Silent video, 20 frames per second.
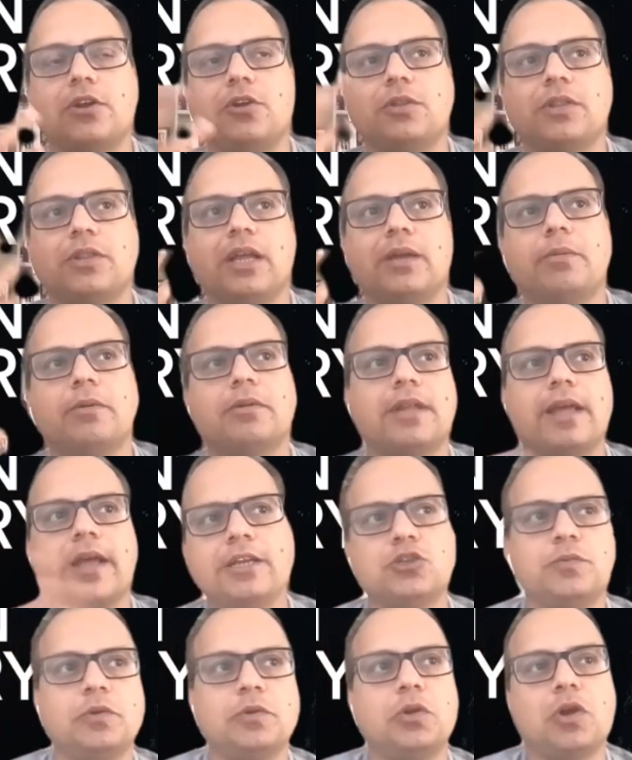started to think about,
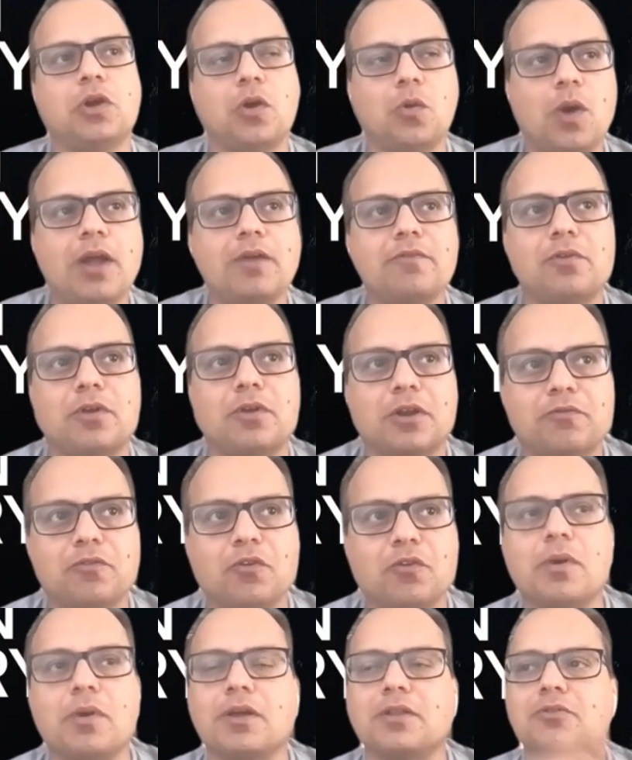hey, should we go to Hawaii for a
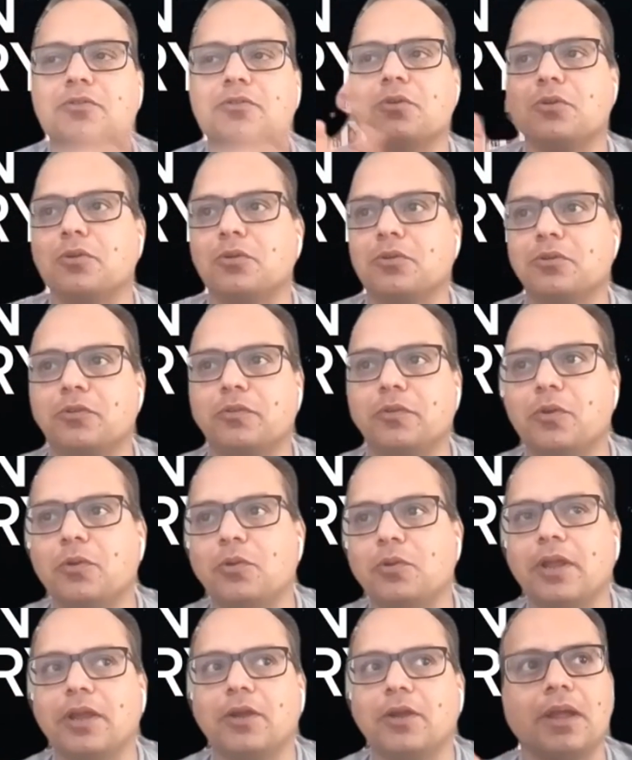few months, or should we
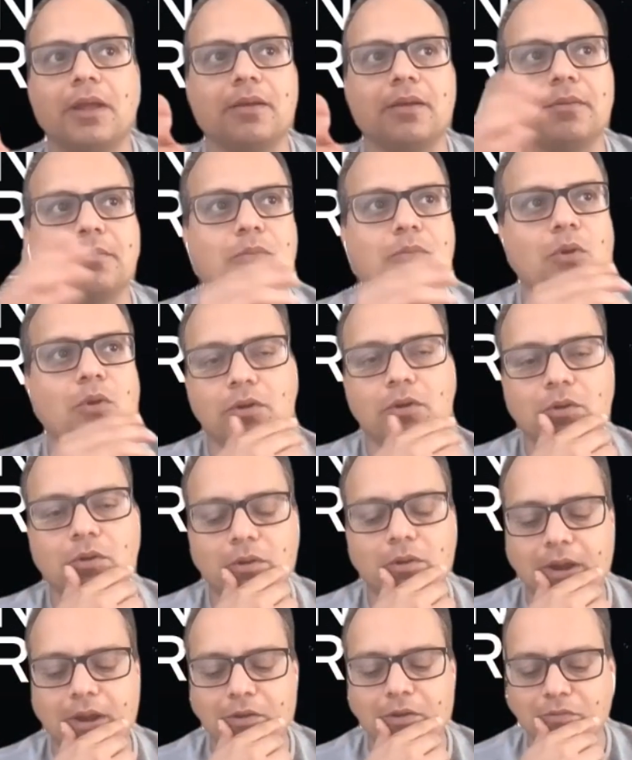go to like Boulder,
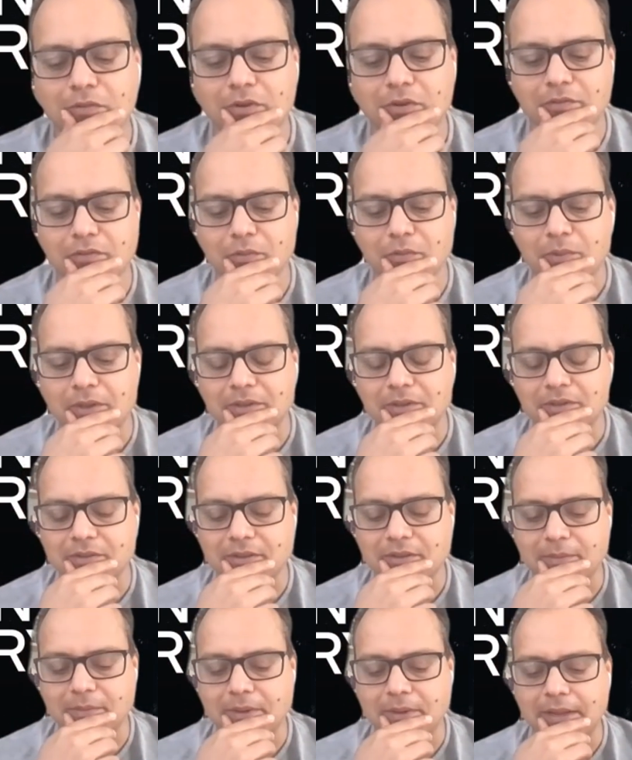Colorado for a few months
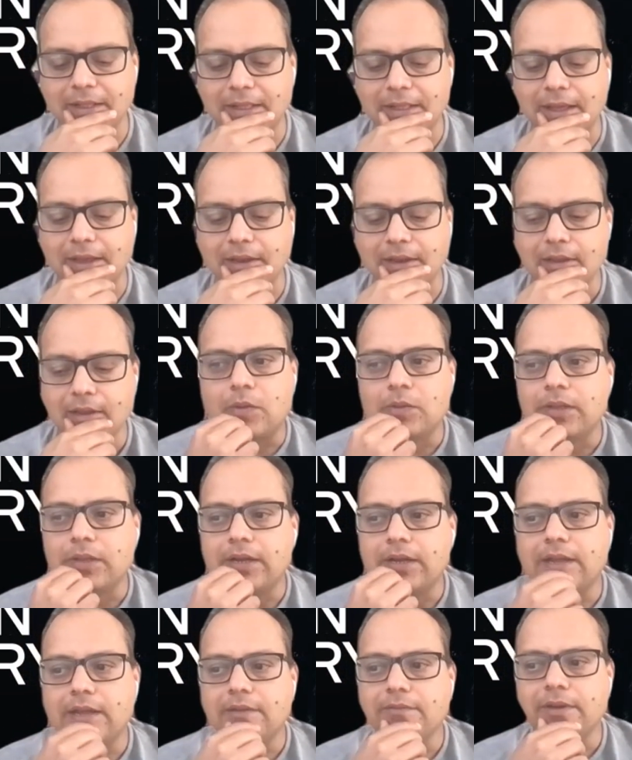or something like that? Around
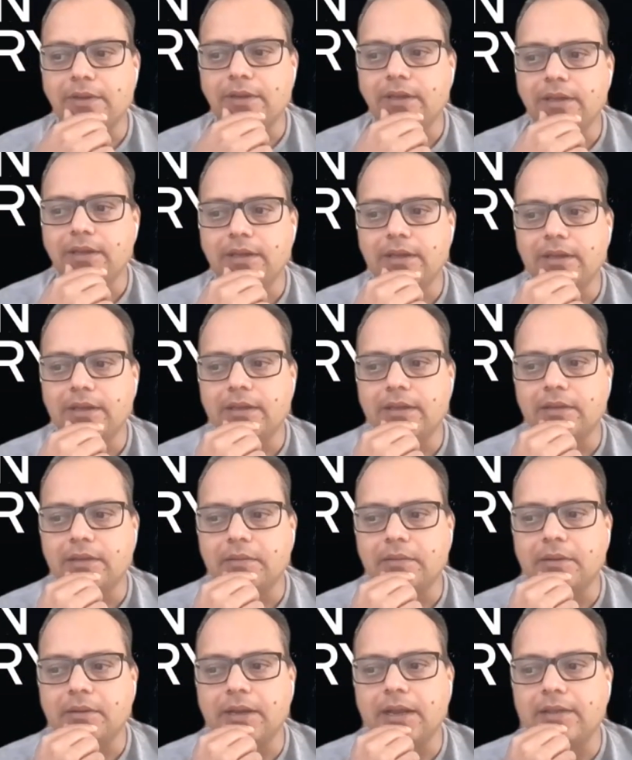that time,
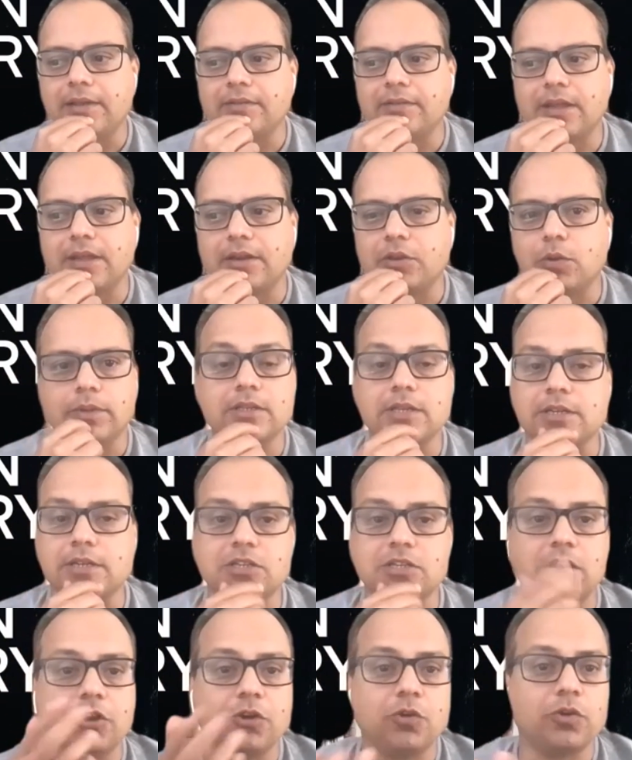we realized that things
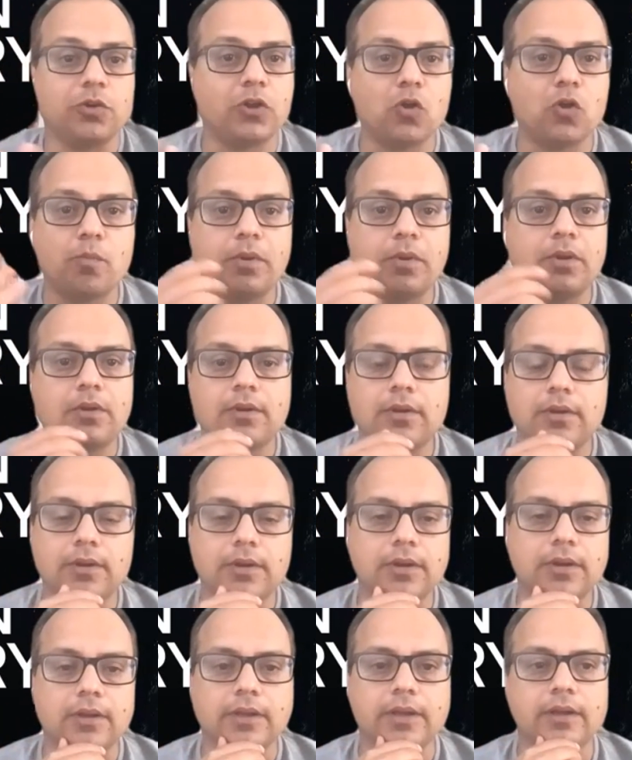had started to
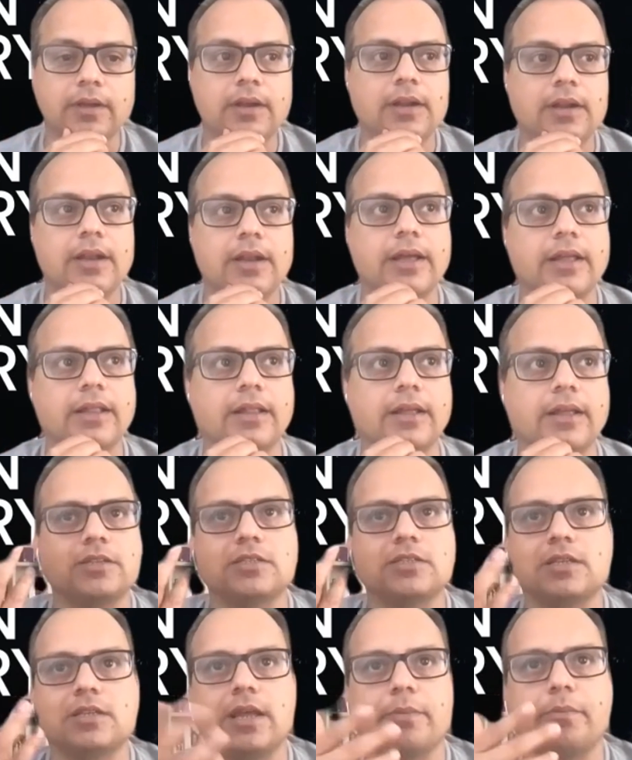reopen here, and like
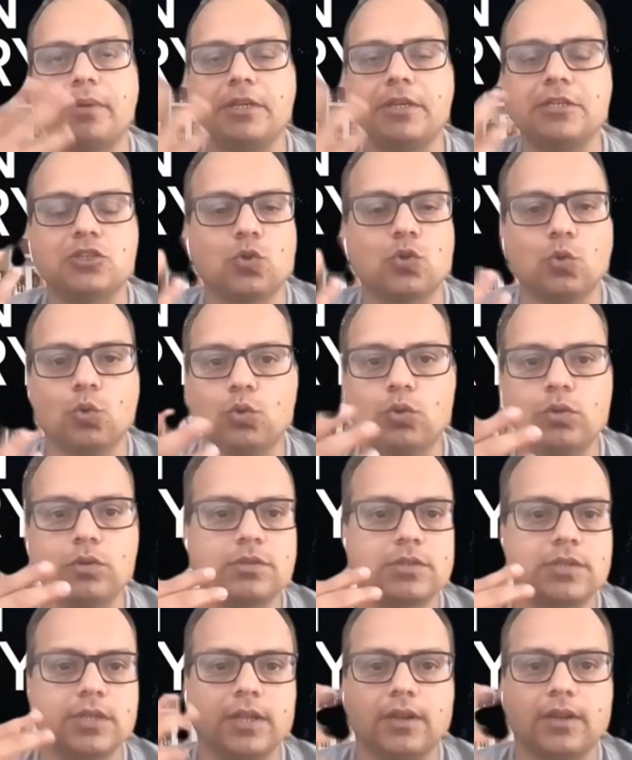kids, like
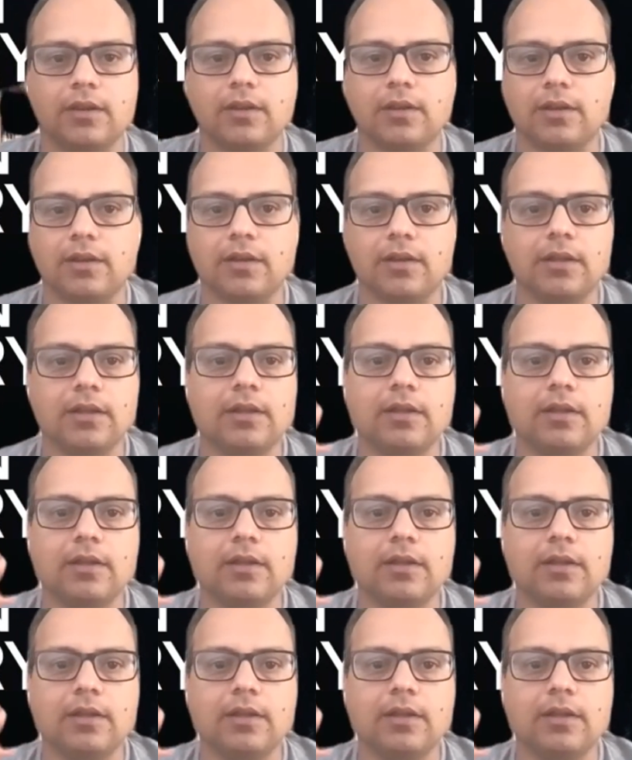preschools and